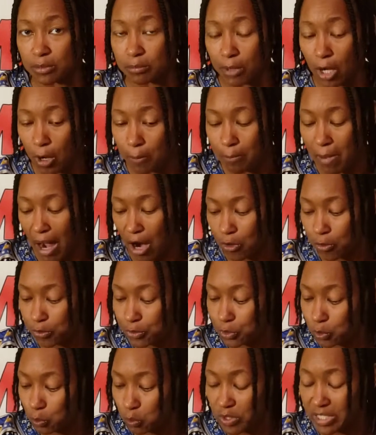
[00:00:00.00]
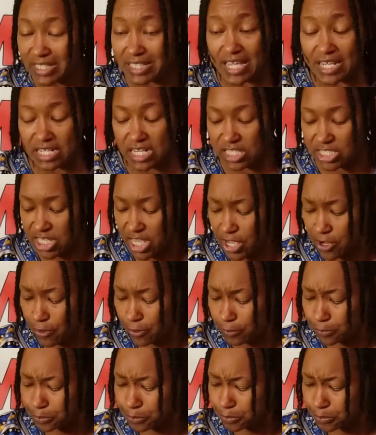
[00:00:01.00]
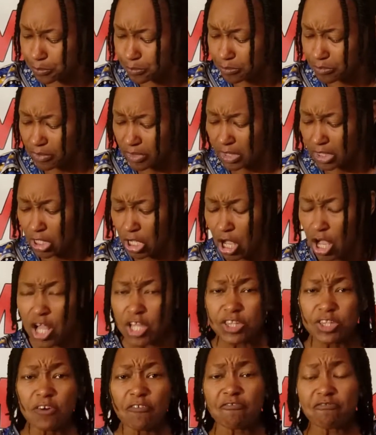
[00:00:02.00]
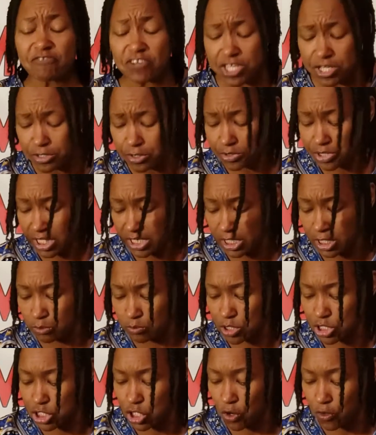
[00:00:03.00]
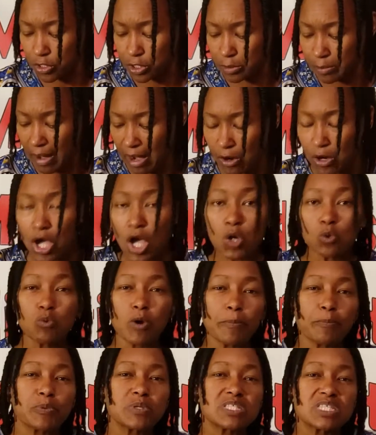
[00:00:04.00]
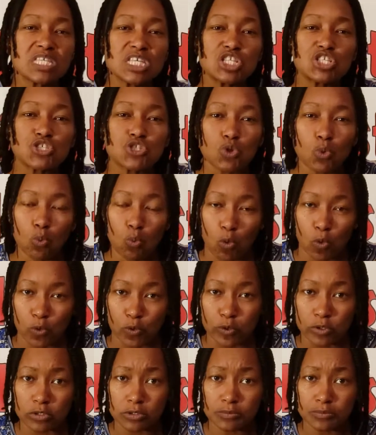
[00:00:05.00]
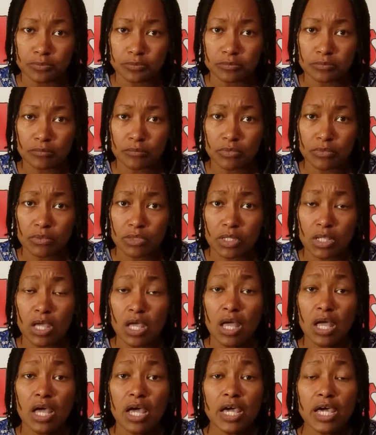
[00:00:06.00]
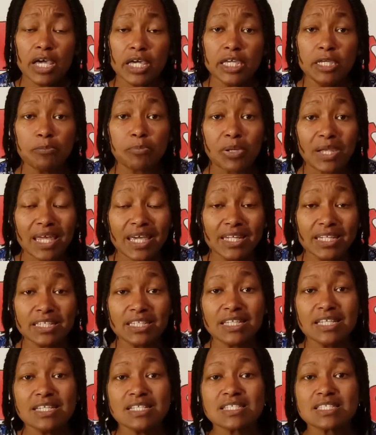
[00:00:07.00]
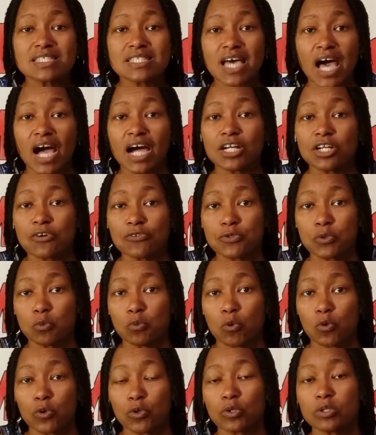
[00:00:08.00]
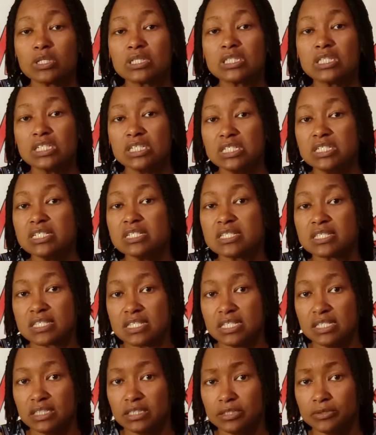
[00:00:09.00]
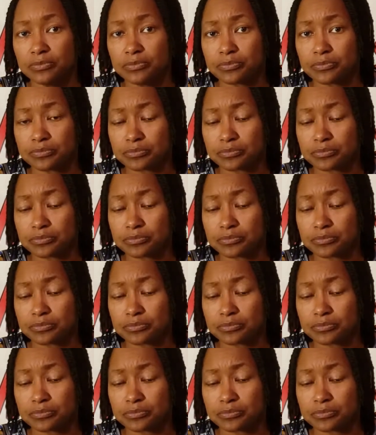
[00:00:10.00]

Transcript: them about the wheat and the tare. The field that he was talking about represents the world. He planted inside of the world the good seed.